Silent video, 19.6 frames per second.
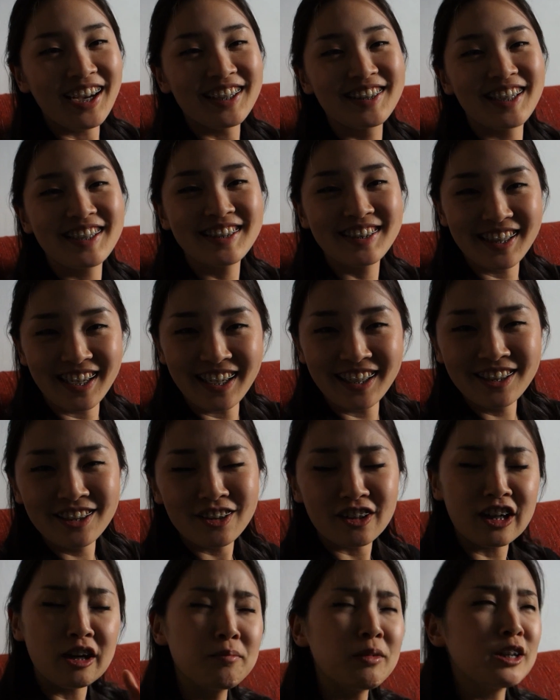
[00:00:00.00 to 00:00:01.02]
as I said,
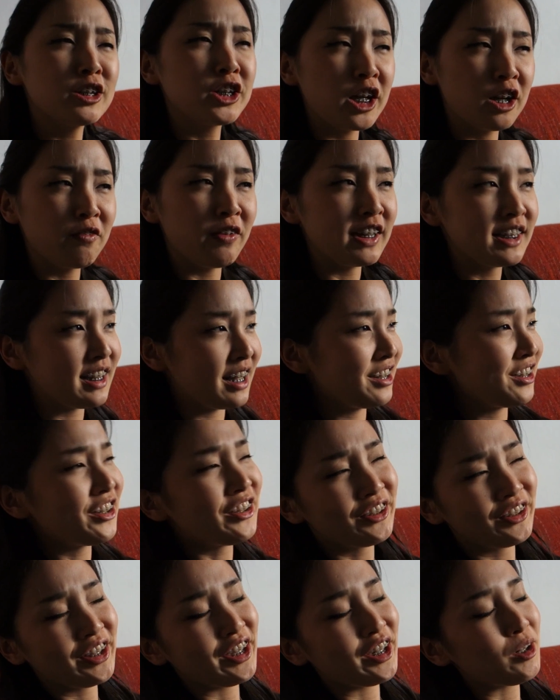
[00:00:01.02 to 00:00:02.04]
or I'm not sure if I said it
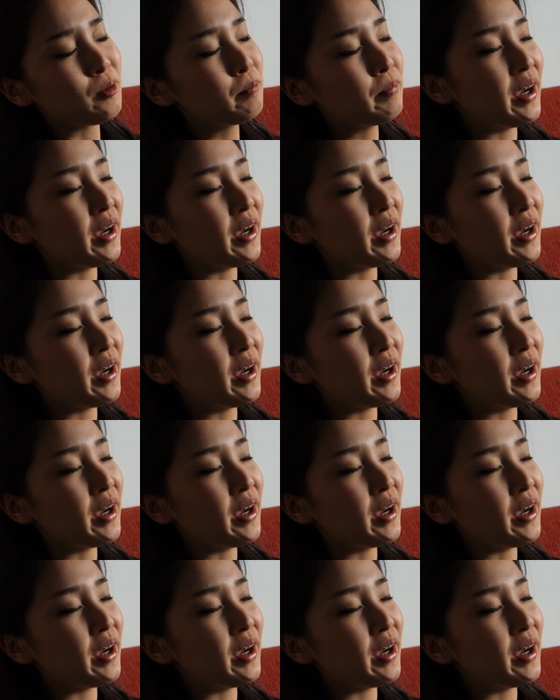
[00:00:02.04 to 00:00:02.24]
earlier,